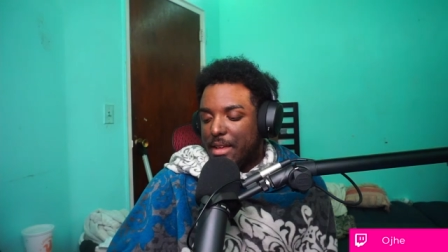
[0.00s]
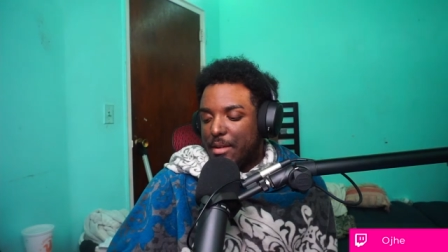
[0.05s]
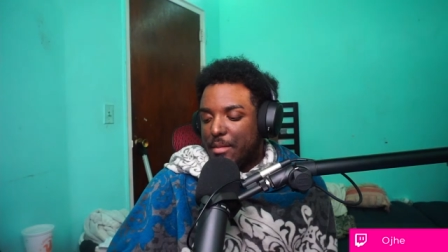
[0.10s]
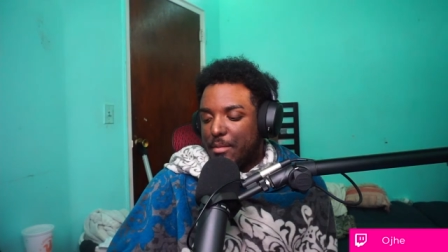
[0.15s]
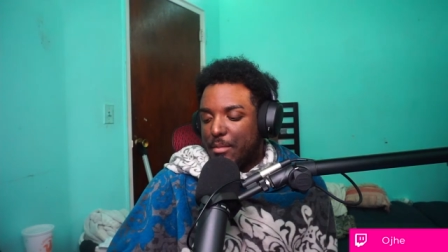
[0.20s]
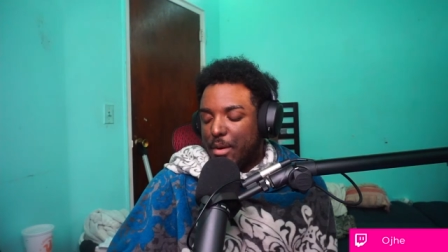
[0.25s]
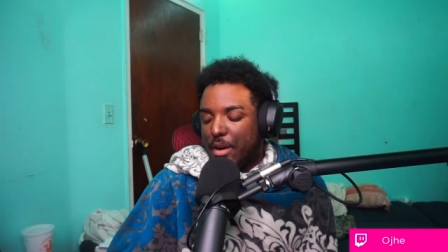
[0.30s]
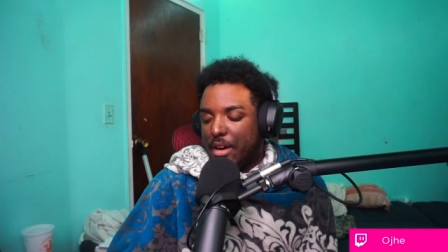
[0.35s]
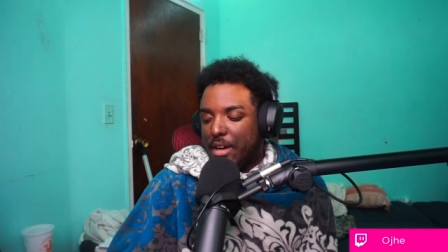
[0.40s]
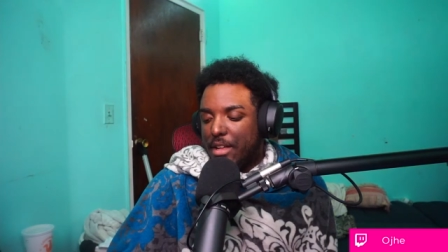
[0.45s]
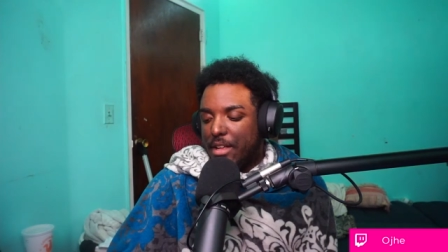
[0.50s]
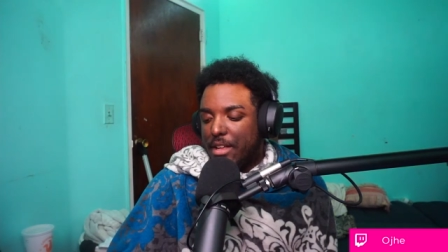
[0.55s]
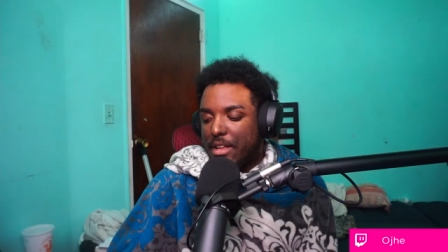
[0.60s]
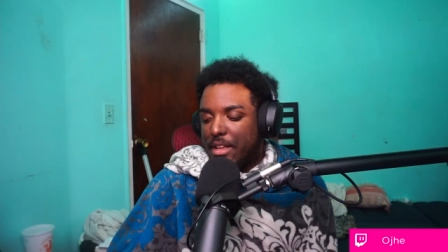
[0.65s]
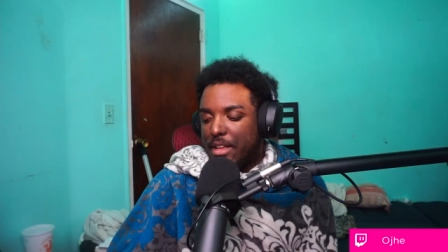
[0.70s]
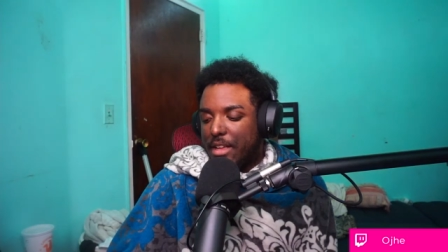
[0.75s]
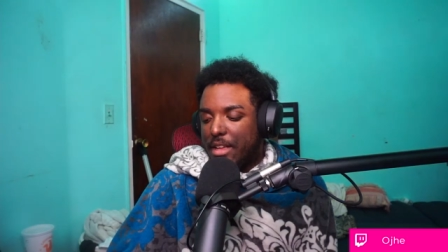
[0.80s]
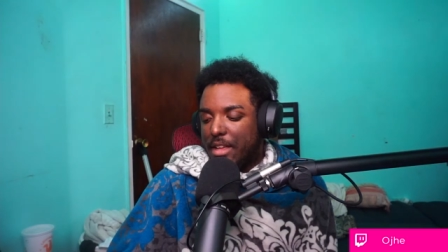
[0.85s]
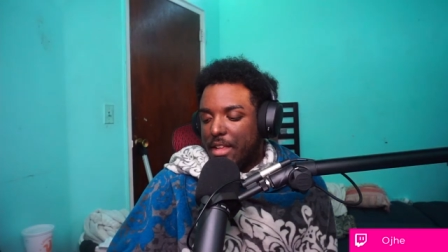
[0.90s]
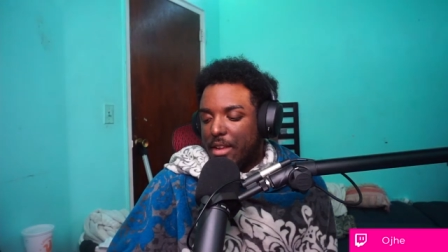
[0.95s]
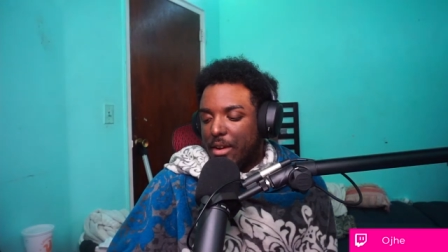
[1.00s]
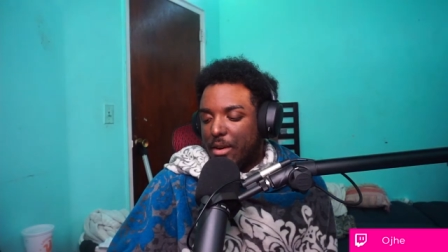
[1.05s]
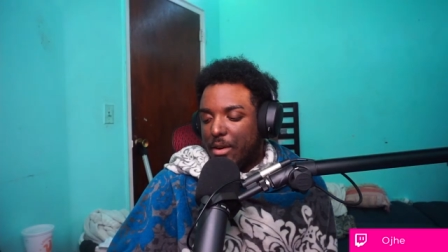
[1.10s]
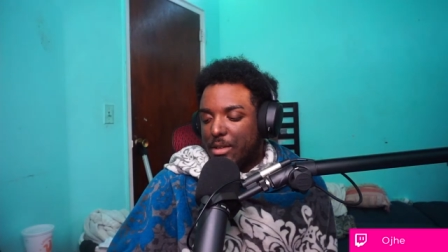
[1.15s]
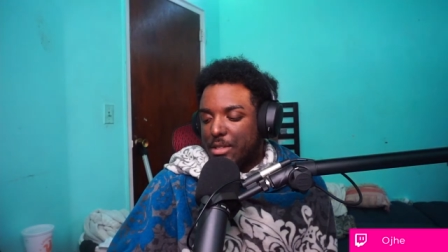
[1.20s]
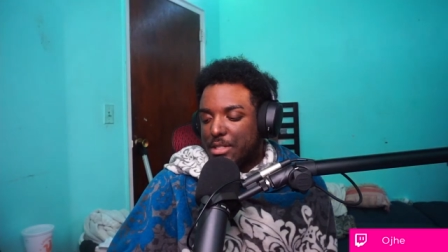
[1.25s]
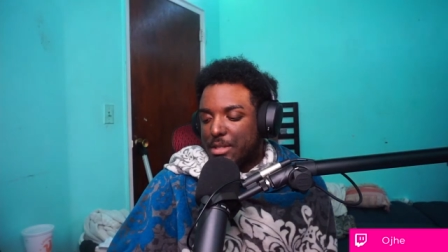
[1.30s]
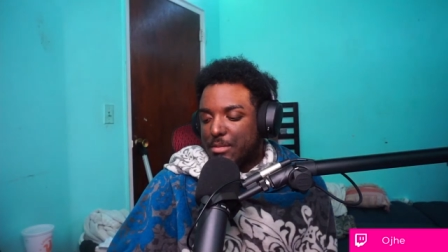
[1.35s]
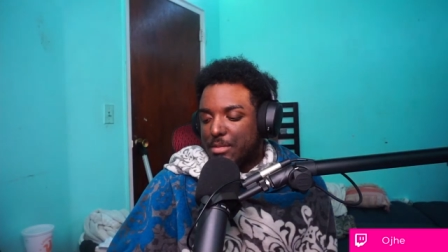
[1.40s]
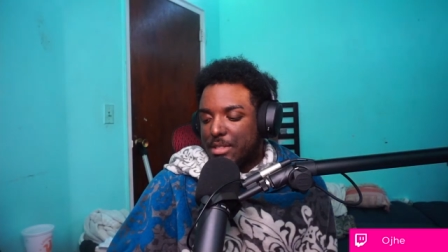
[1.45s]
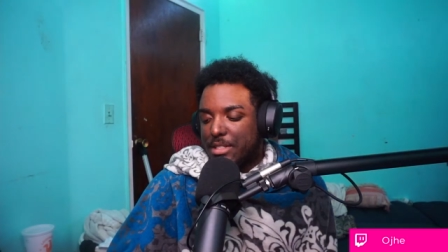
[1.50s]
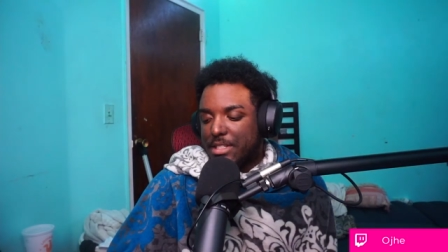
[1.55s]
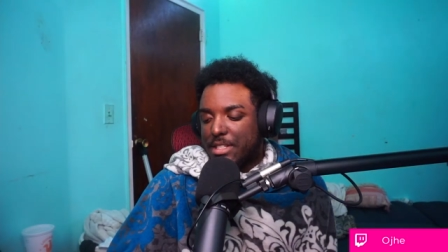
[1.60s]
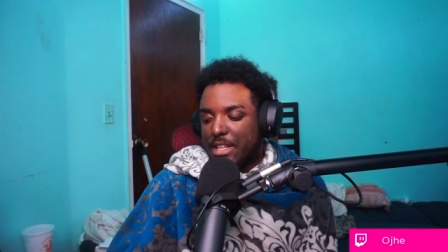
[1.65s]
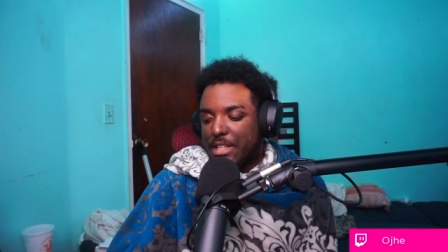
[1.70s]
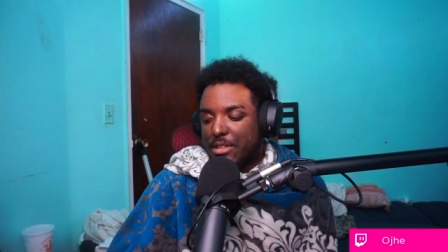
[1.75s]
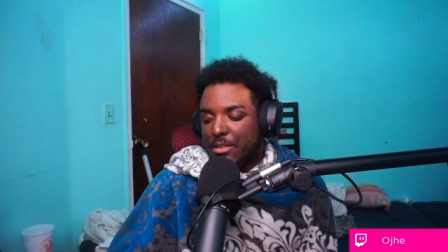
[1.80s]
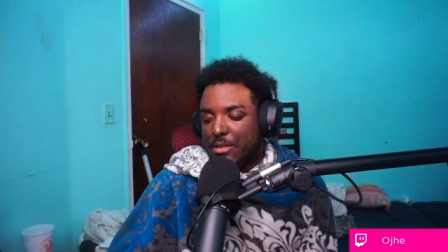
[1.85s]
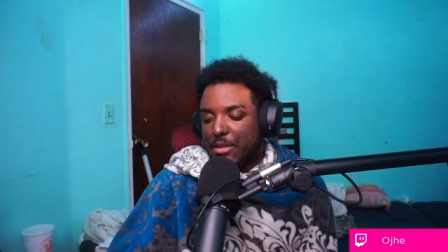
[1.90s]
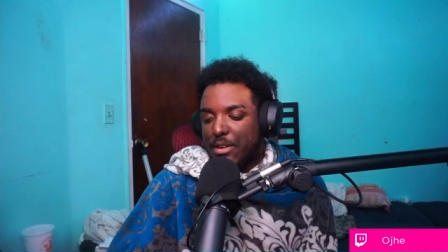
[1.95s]
but it all seemed to
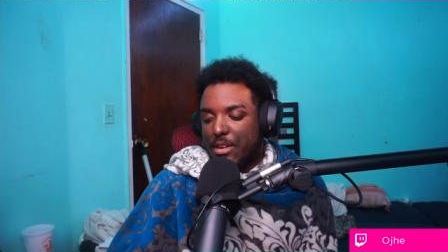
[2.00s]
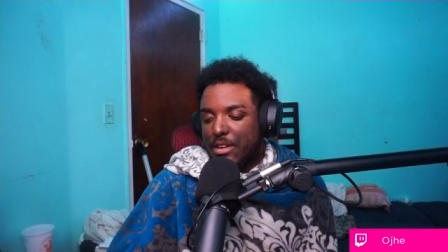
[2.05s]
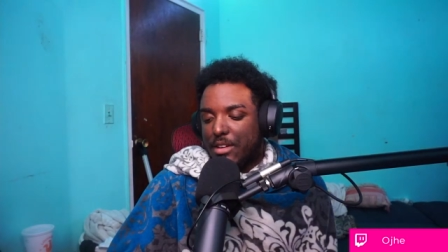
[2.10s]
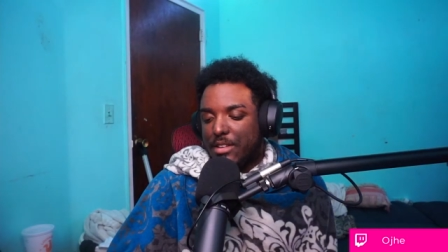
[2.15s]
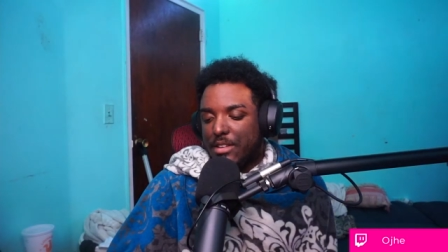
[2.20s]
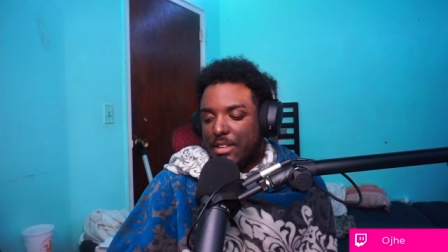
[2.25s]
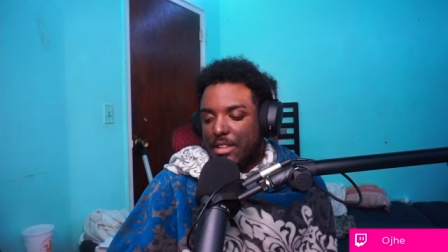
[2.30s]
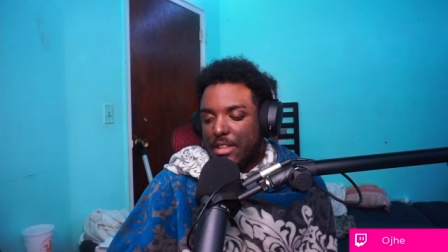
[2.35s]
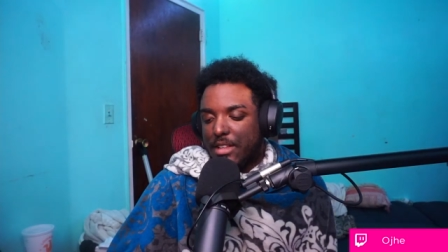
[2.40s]
center on